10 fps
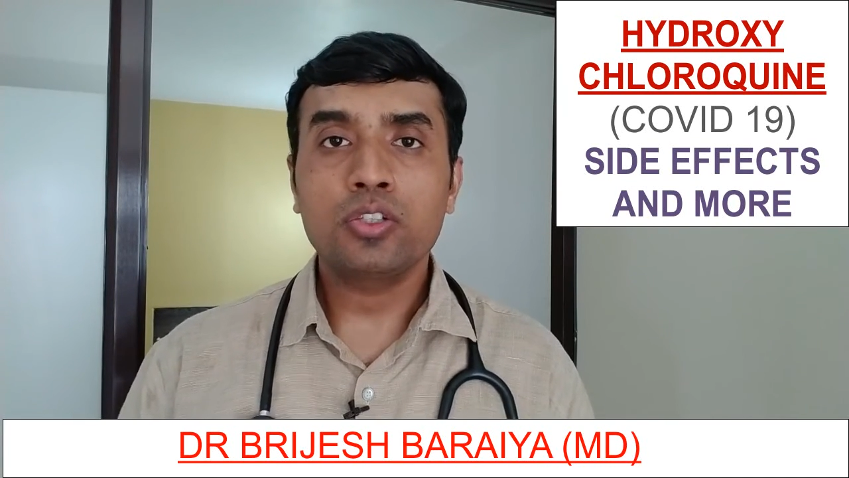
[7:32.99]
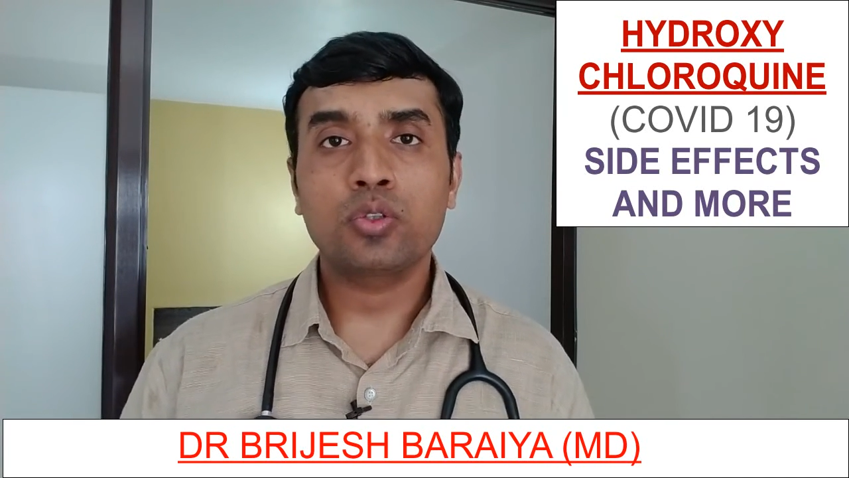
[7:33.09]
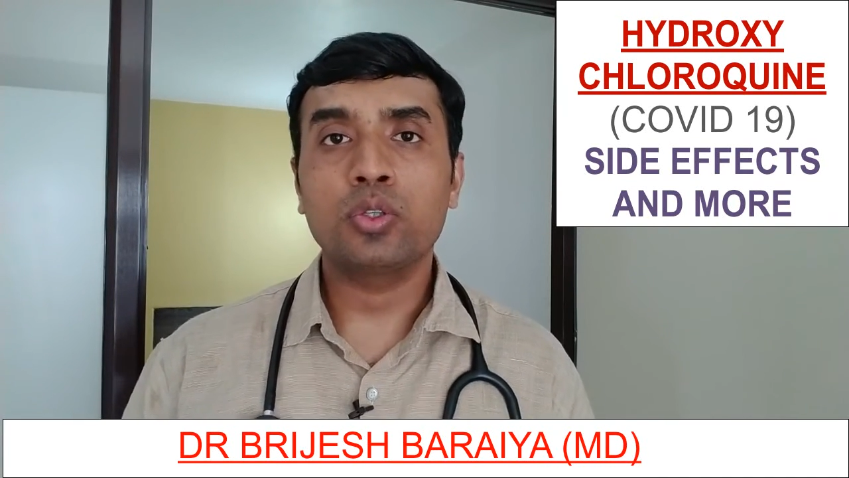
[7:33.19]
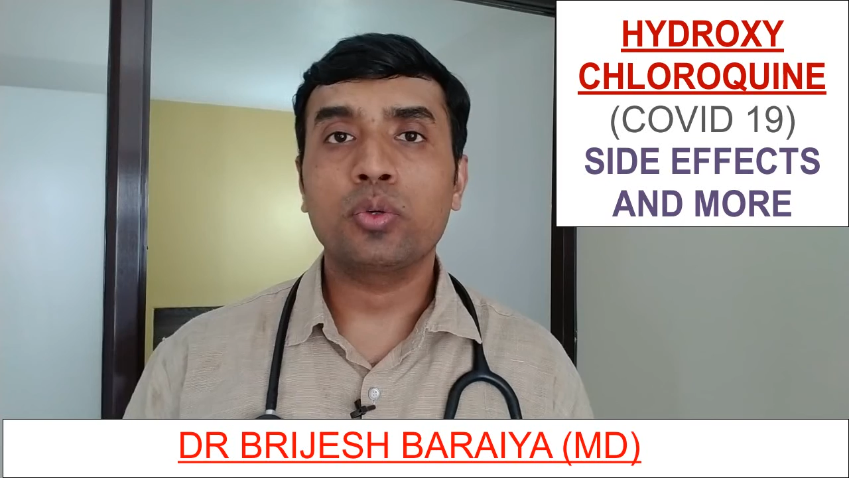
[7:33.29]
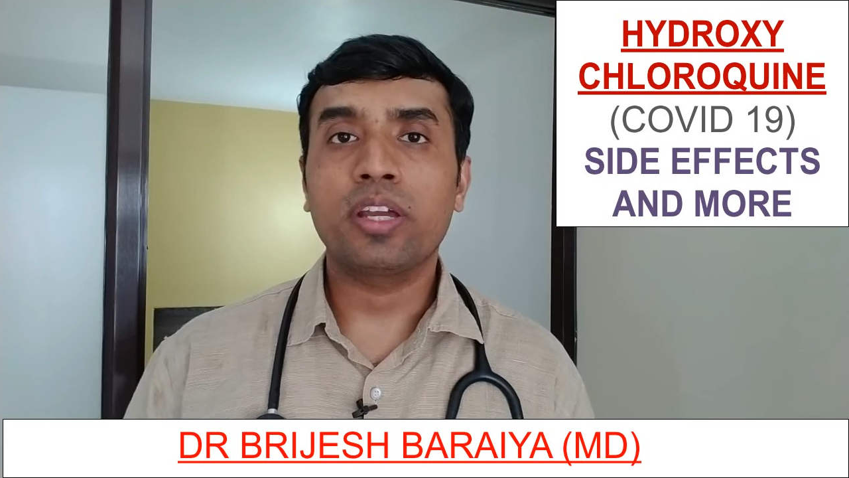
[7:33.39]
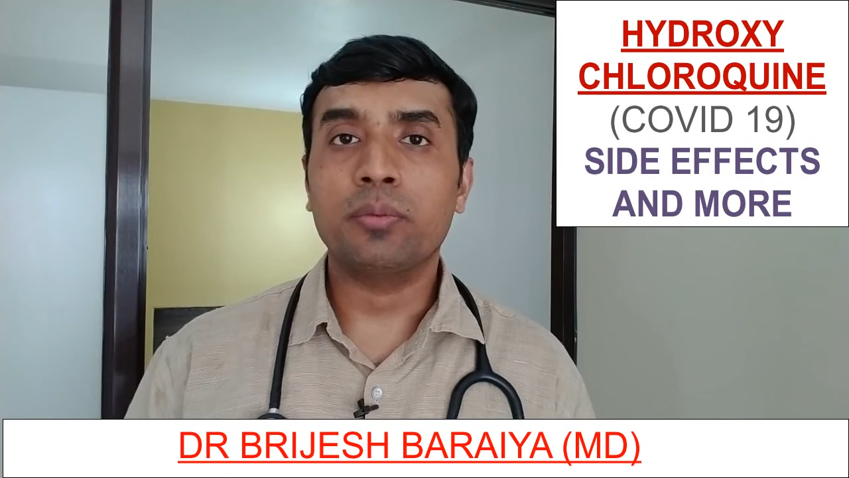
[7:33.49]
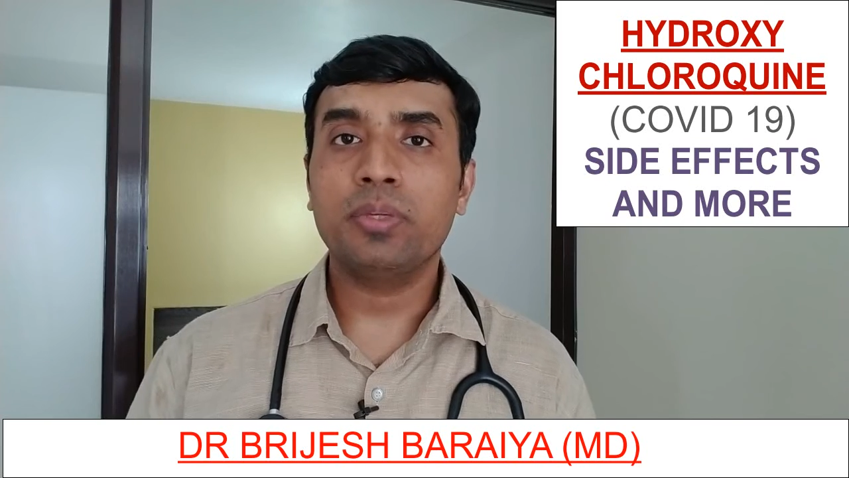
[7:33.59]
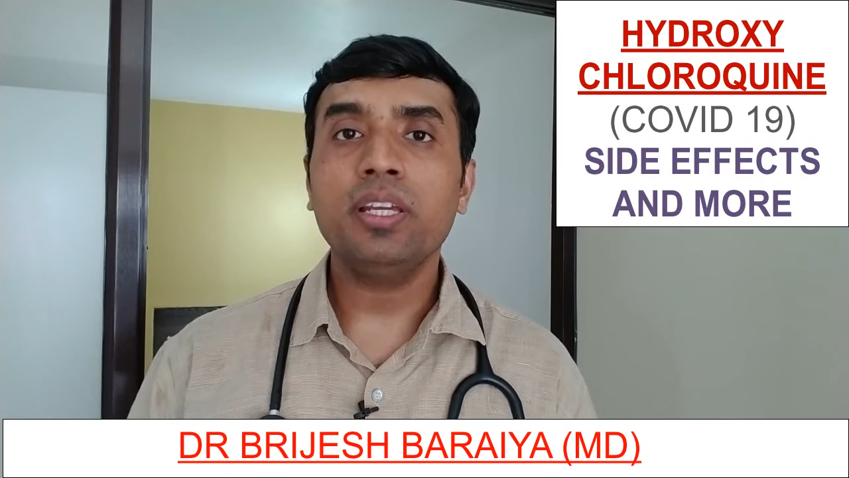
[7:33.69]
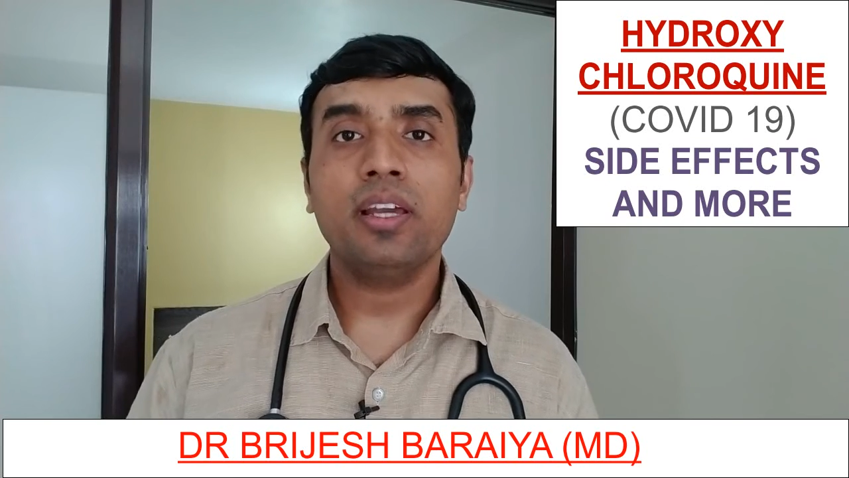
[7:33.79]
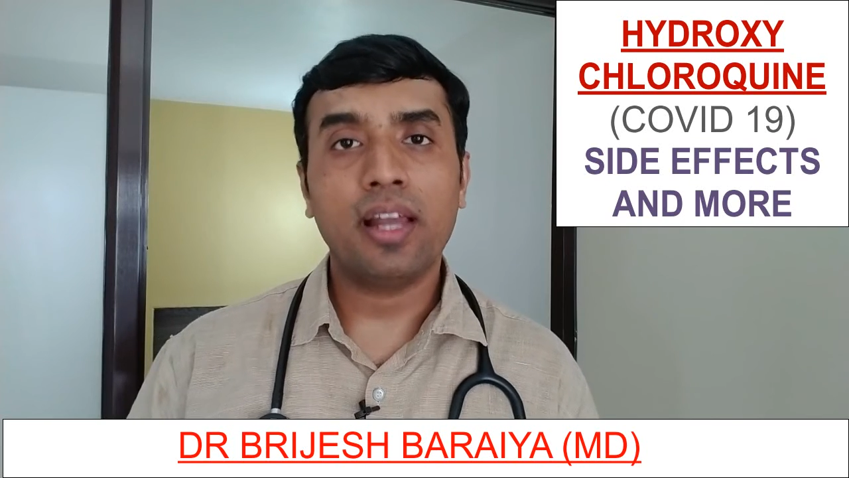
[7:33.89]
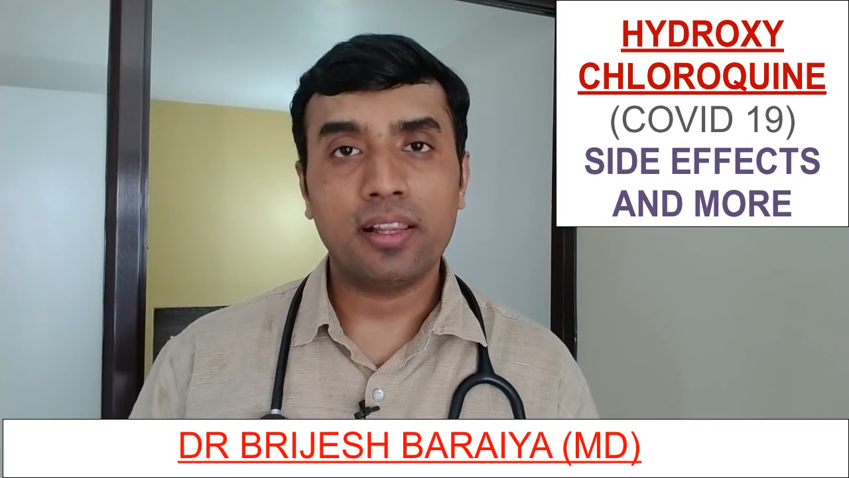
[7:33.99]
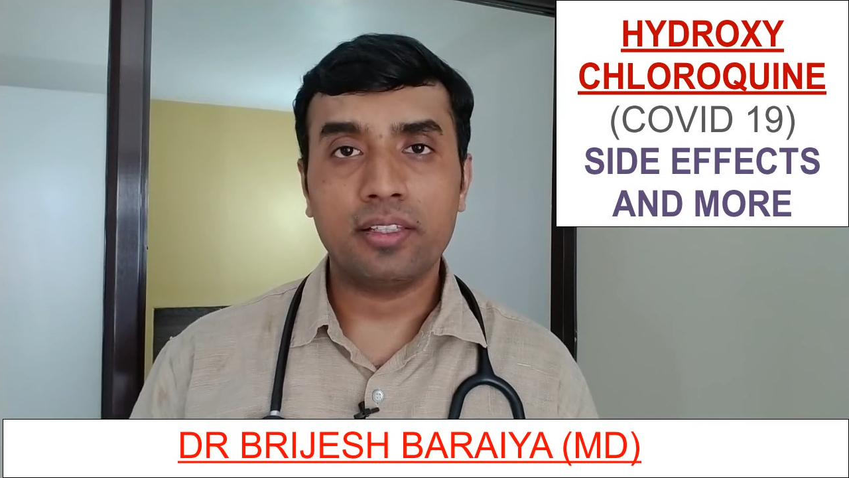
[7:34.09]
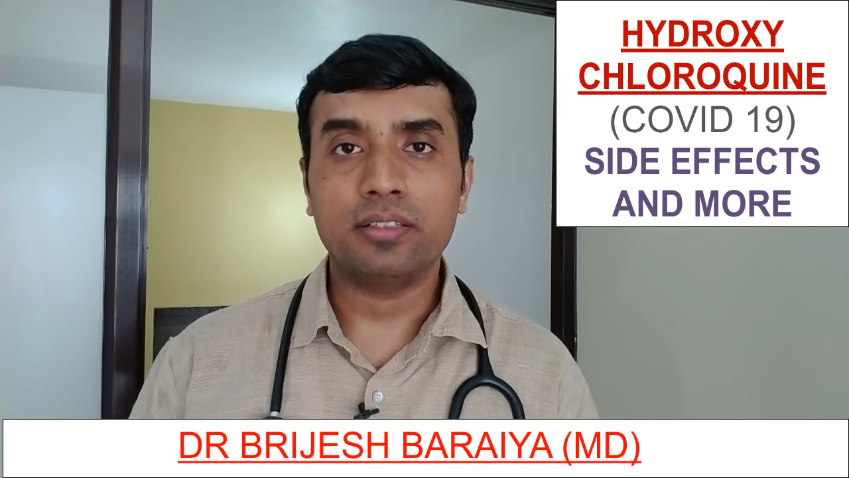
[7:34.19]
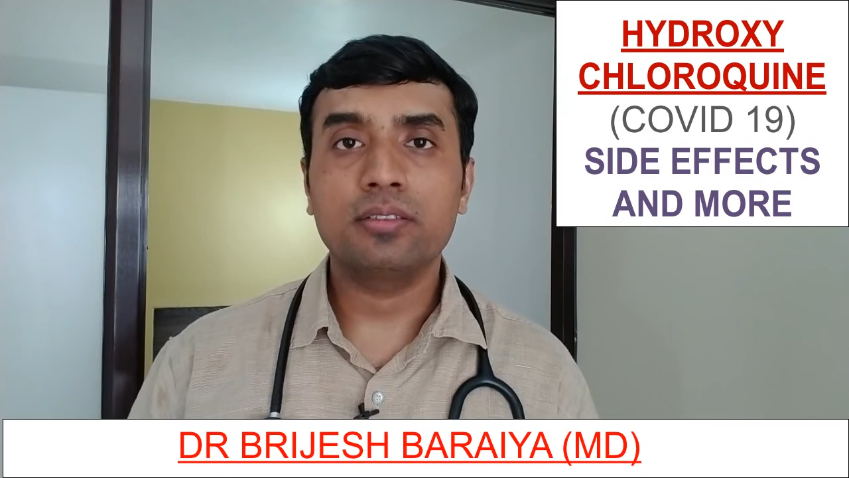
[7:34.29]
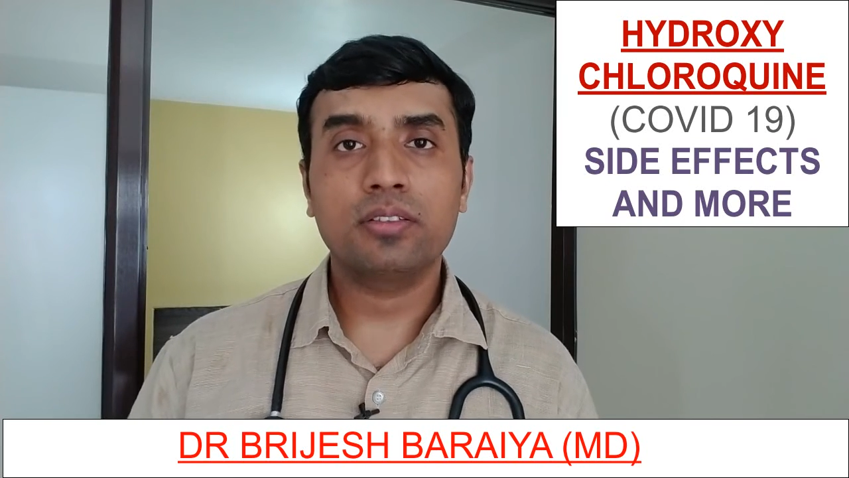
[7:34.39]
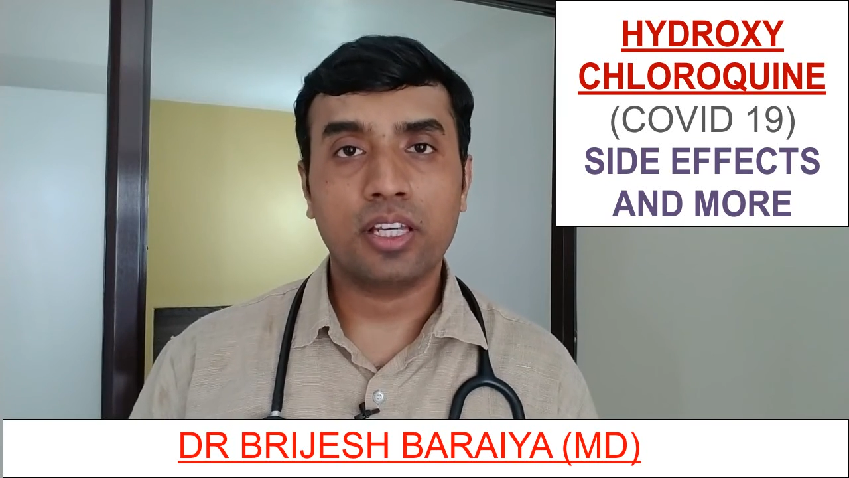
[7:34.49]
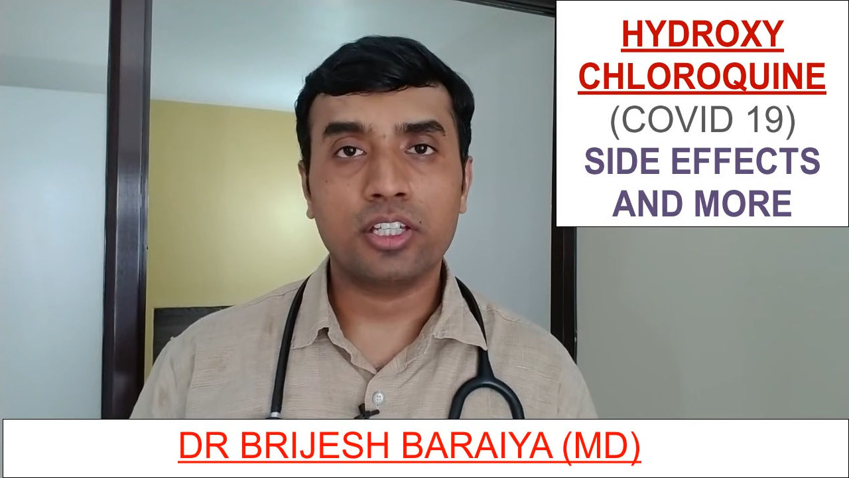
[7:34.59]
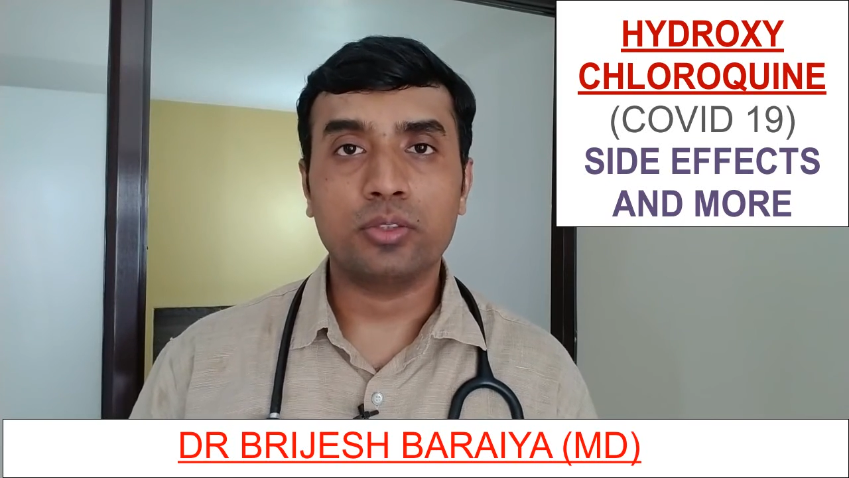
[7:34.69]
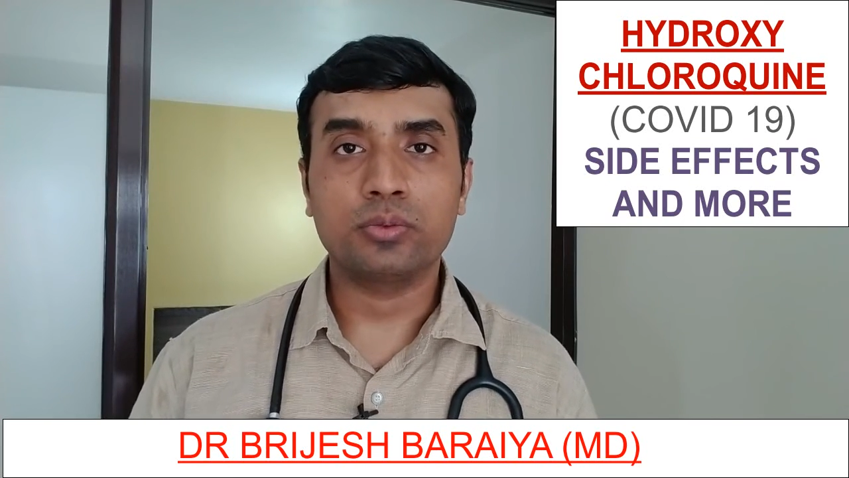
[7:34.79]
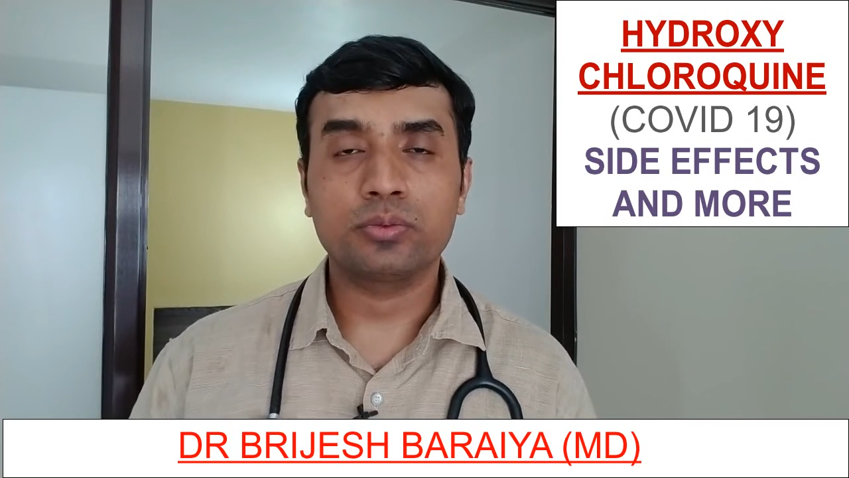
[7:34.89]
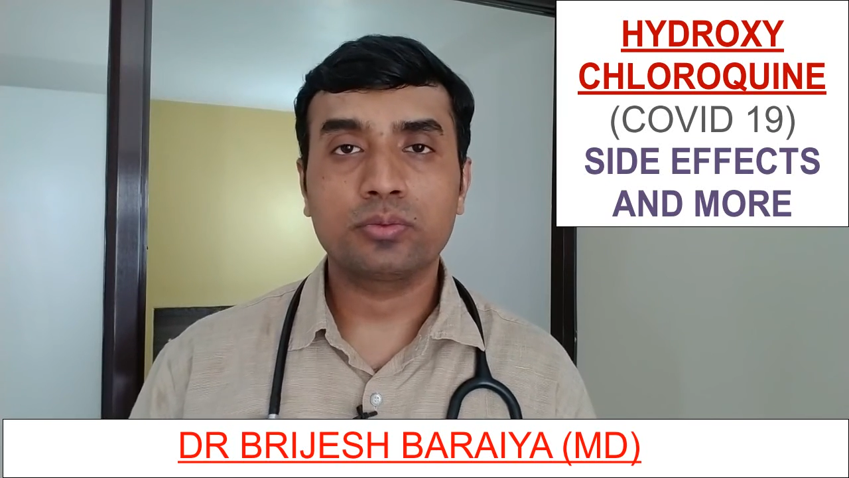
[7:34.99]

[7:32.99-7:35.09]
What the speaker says: so you can be healthy. Thank you.